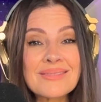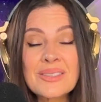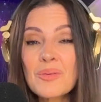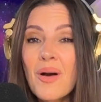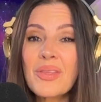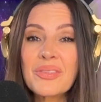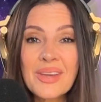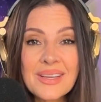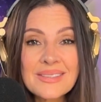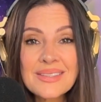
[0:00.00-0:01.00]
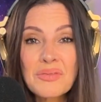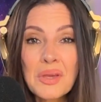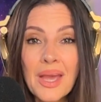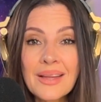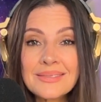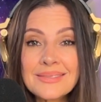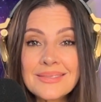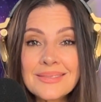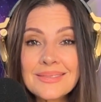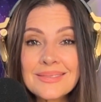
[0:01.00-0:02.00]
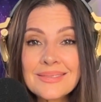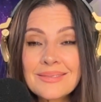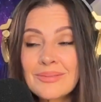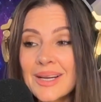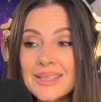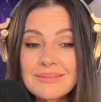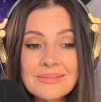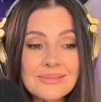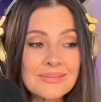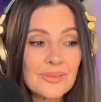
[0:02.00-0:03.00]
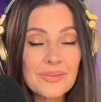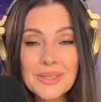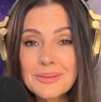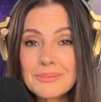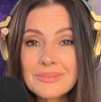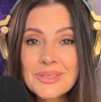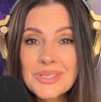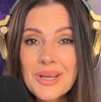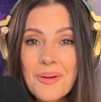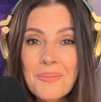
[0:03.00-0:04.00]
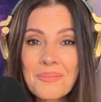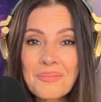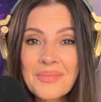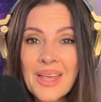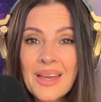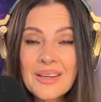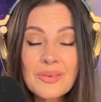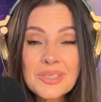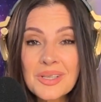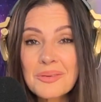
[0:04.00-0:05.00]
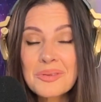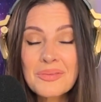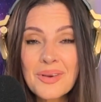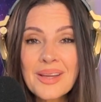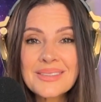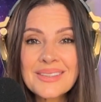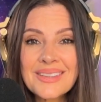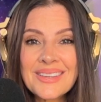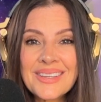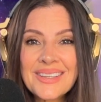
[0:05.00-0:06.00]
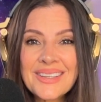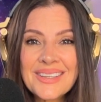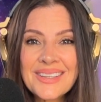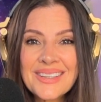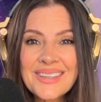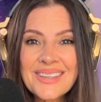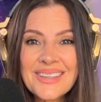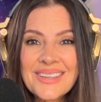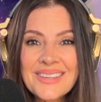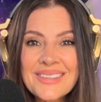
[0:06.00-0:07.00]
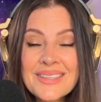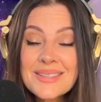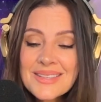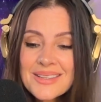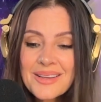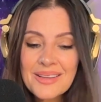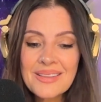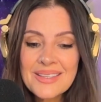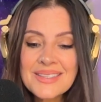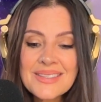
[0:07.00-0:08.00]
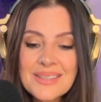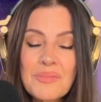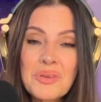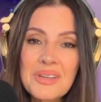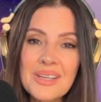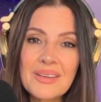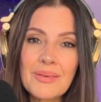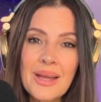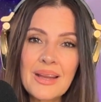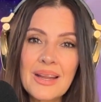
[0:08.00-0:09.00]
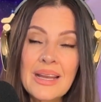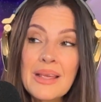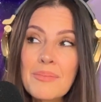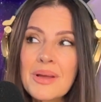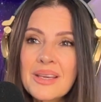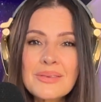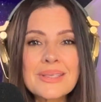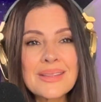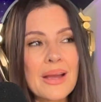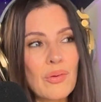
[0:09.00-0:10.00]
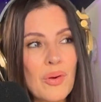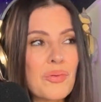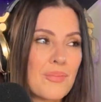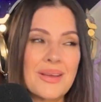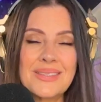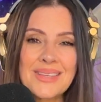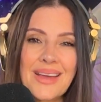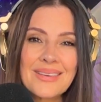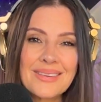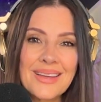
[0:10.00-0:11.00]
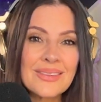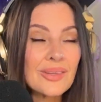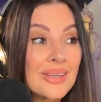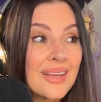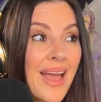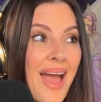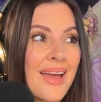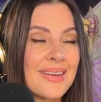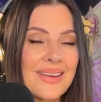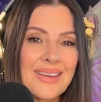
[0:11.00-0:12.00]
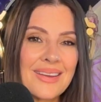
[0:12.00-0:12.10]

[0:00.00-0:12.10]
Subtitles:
do all the things if you can. Rate and review the show or share it with a friend. This is community, right? Anybody who's in that growth mindset and looking ahead.